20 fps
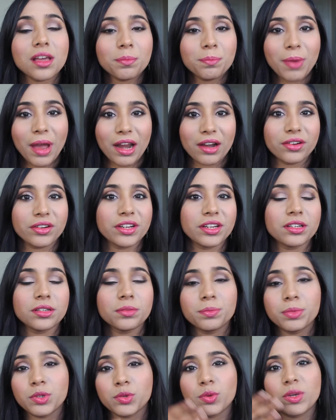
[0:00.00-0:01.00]
a barrier
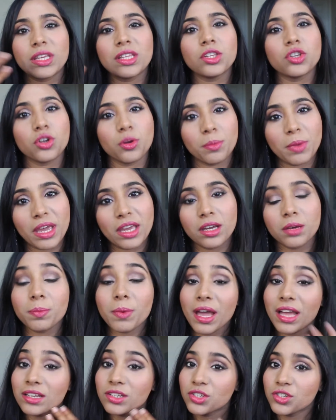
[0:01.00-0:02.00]
between your makeup
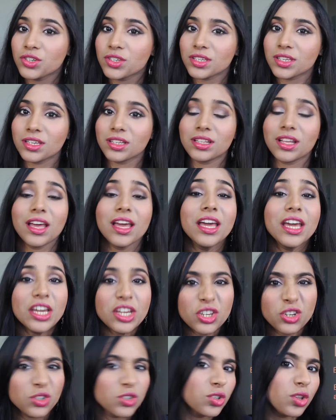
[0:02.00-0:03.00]
and your skin.
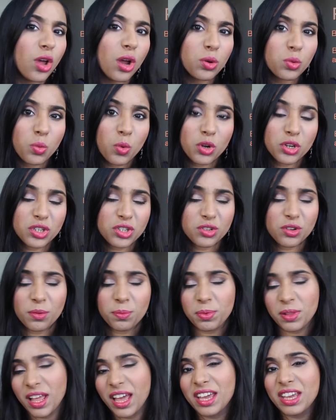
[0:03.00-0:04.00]
You do not want to
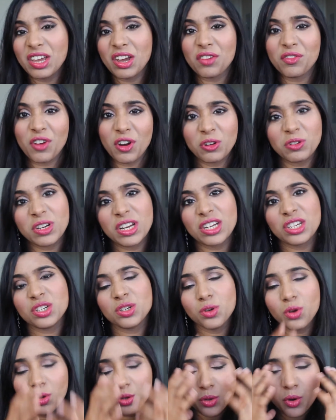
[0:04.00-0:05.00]
apply a
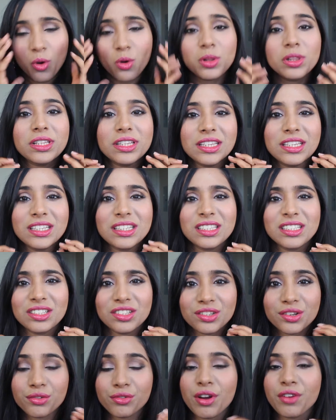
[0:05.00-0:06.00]
foundation on all the
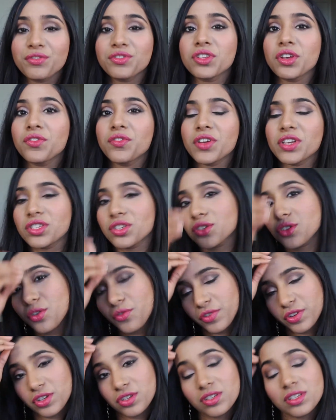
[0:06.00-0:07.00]
rough surfaces
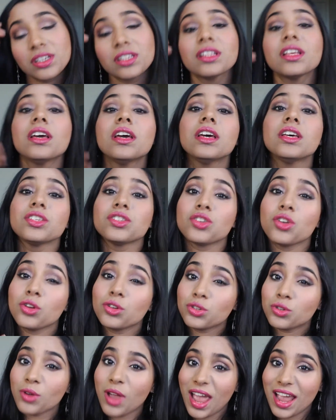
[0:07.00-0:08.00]
of your skin, so
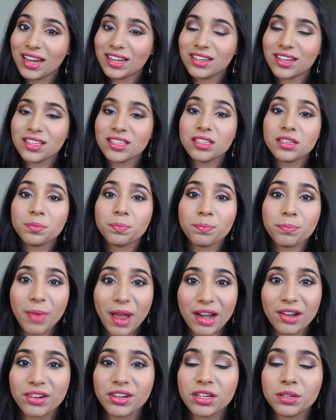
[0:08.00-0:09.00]
to act as a
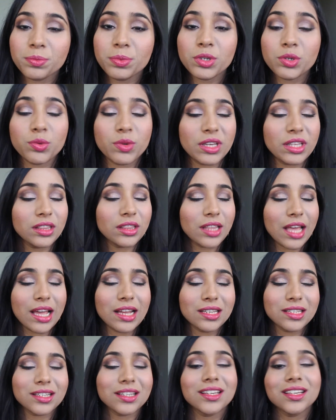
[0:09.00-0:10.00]
barrier between
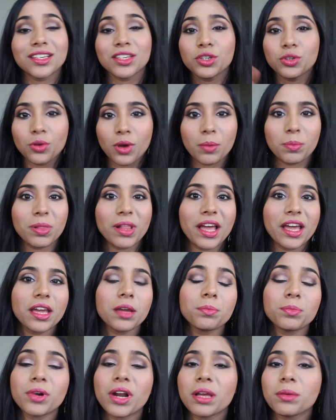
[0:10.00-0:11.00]
that, you apply a
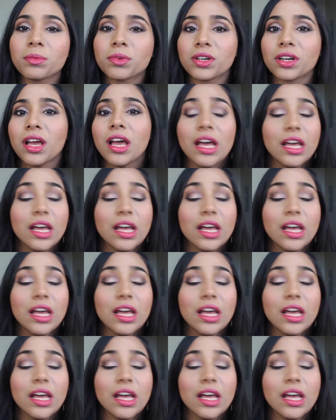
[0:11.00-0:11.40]
primer.